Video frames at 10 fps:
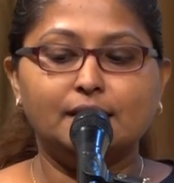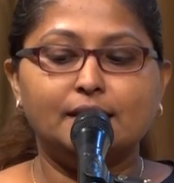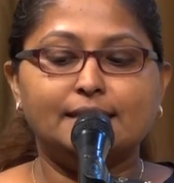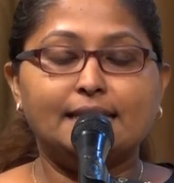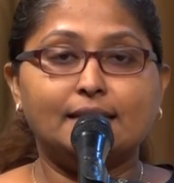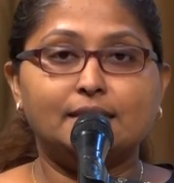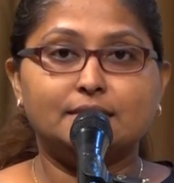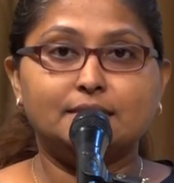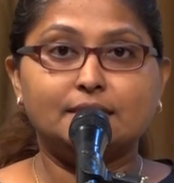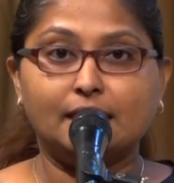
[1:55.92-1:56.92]
that
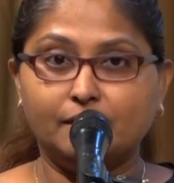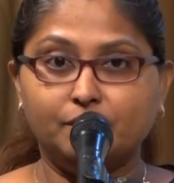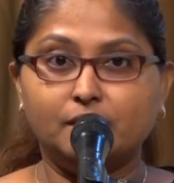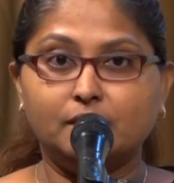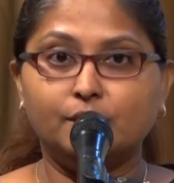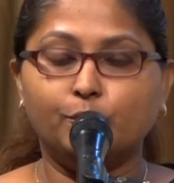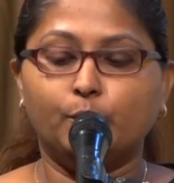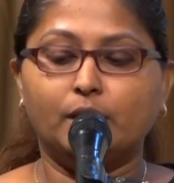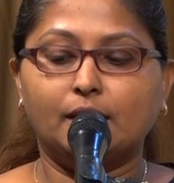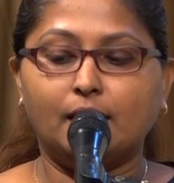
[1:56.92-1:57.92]
the Savior
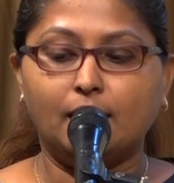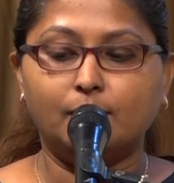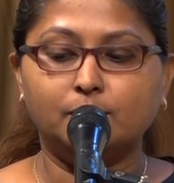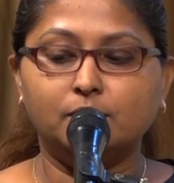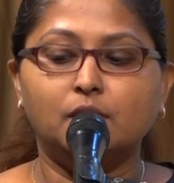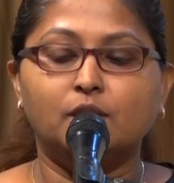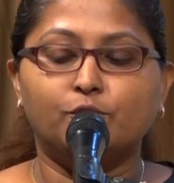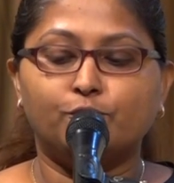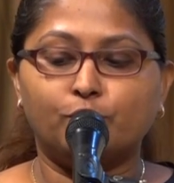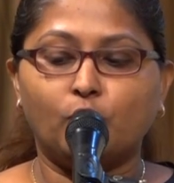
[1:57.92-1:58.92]
will come
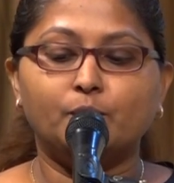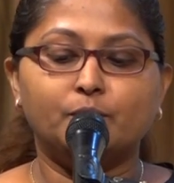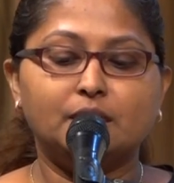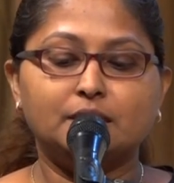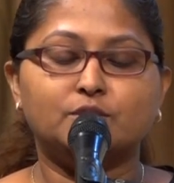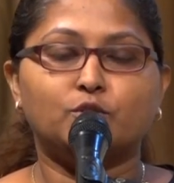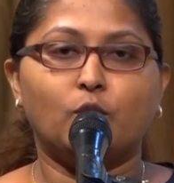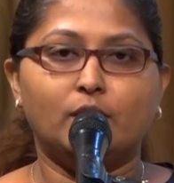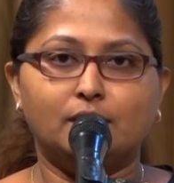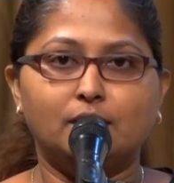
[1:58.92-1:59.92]
from this
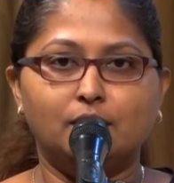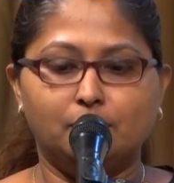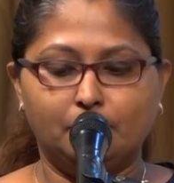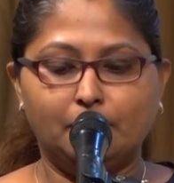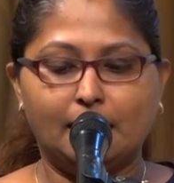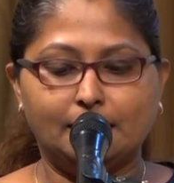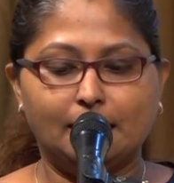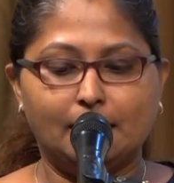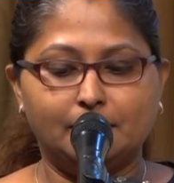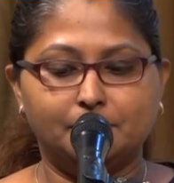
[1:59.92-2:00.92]
royal
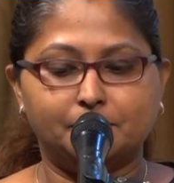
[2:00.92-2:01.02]
bloodline.